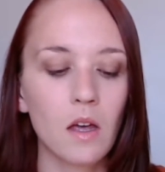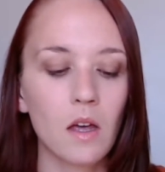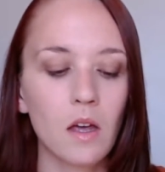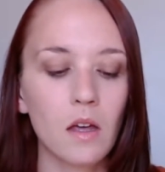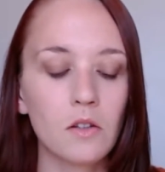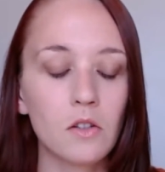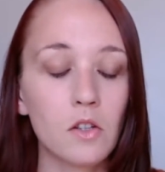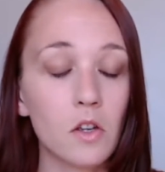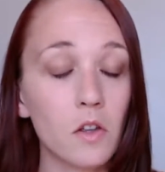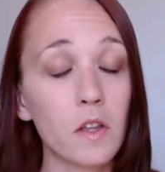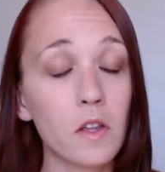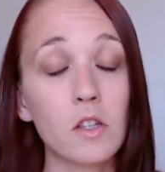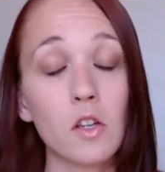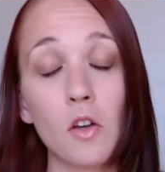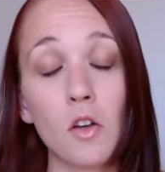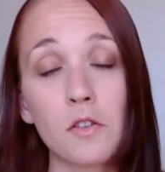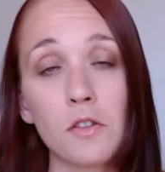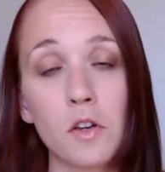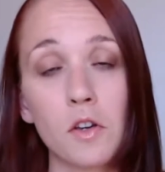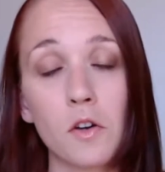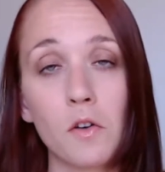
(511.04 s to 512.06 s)
Do this
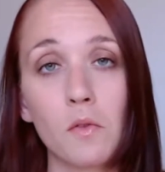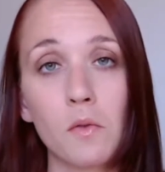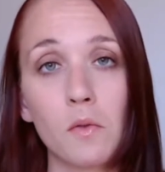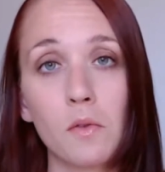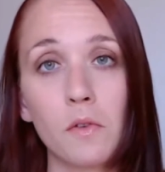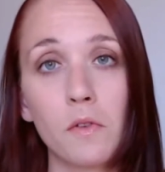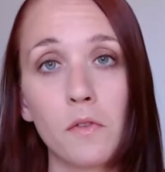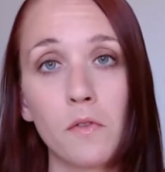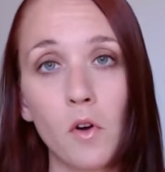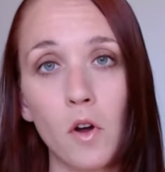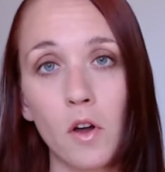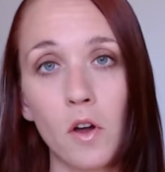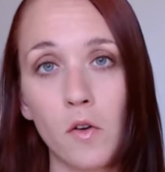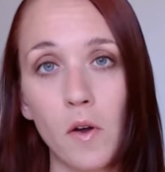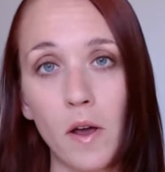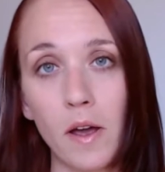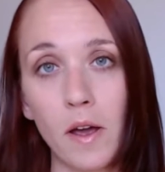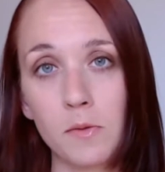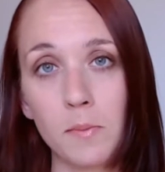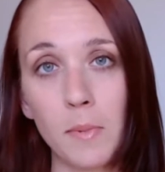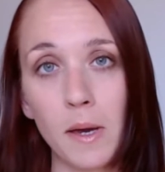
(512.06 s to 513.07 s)
also for other
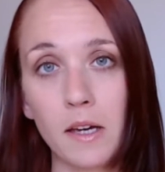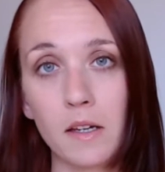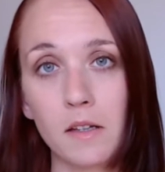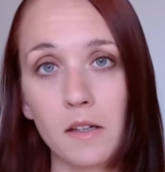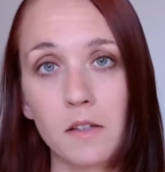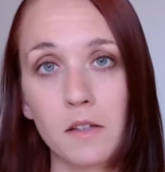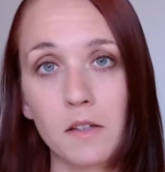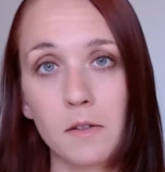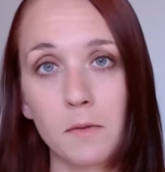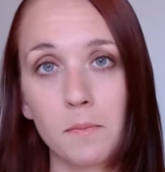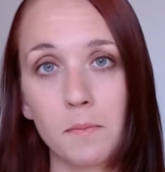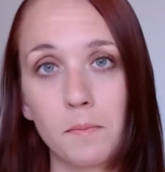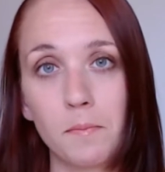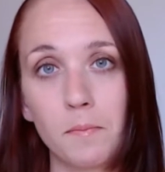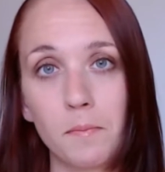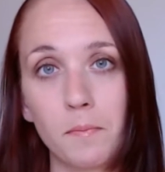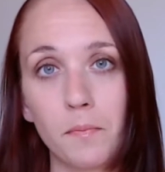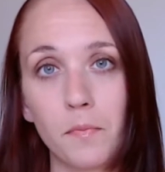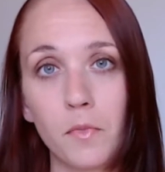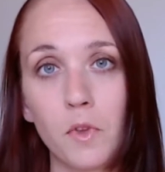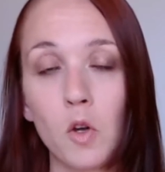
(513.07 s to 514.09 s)
aspects.
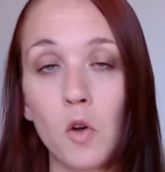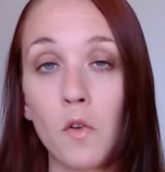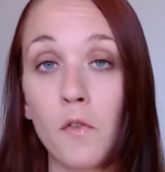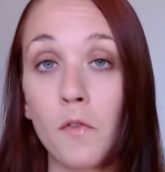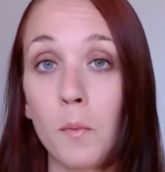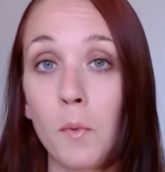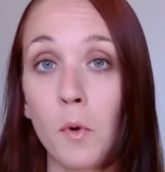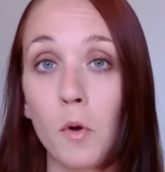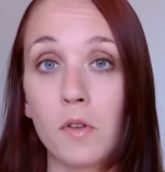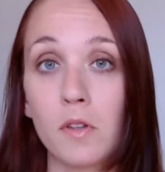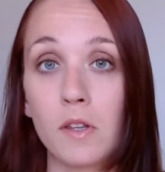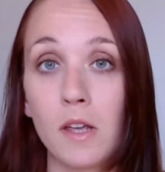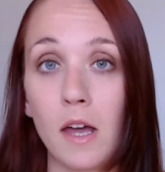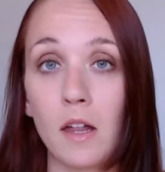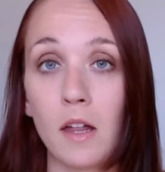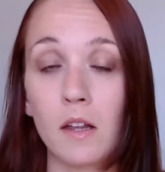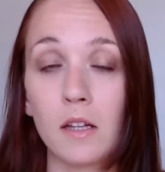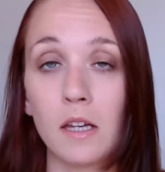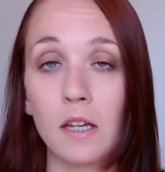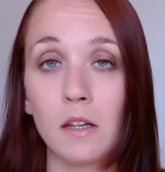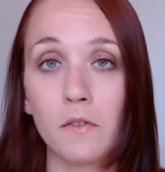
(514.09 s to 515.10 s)
Do it for
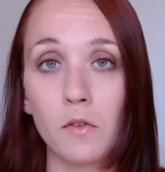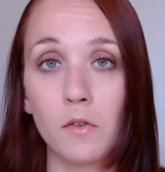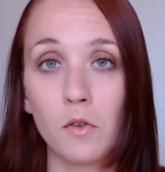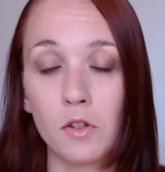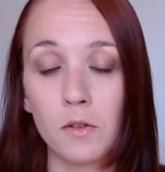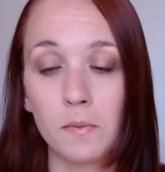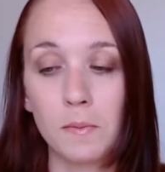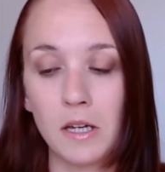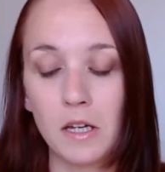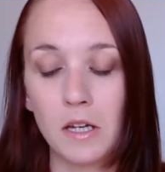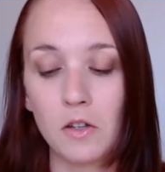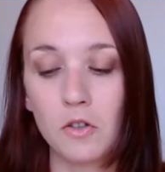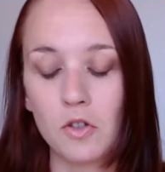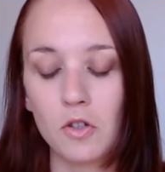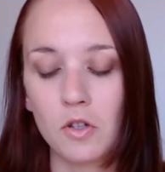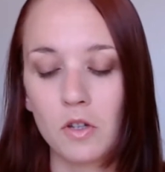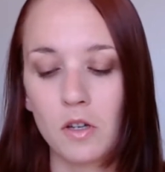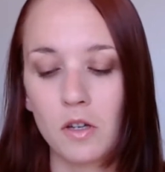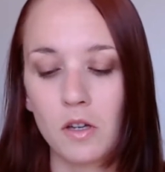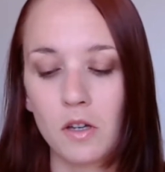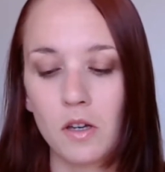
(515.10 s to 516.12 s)
personality and for speech,
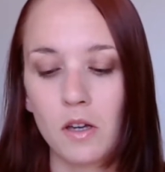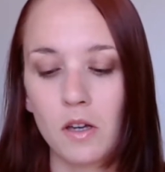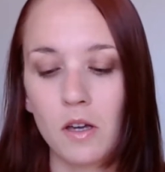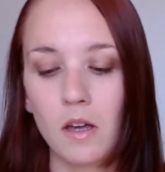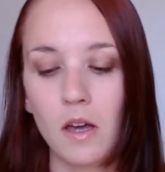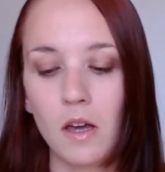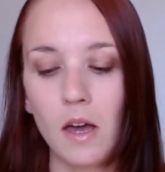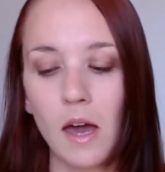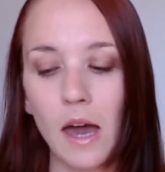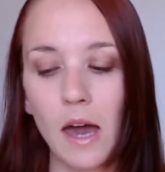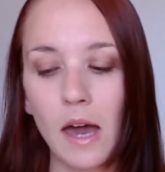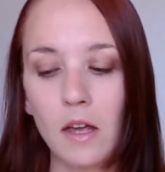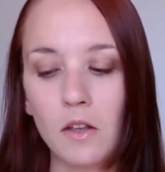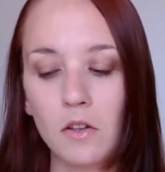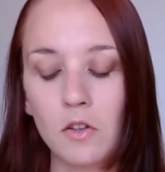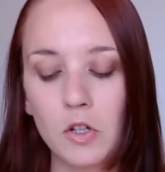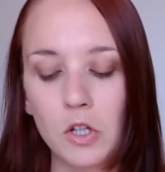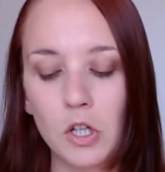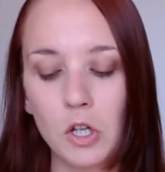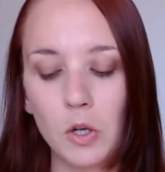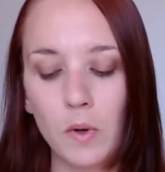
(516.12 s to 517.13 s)
and
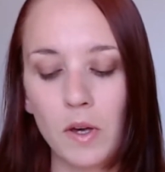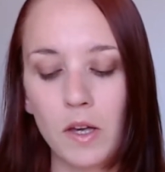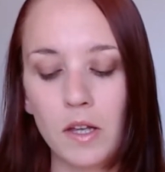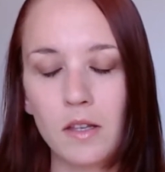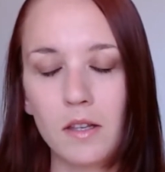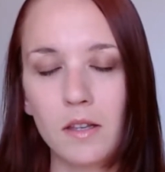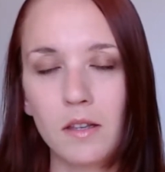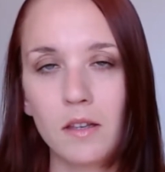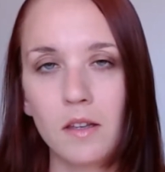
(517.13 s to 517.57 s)
do it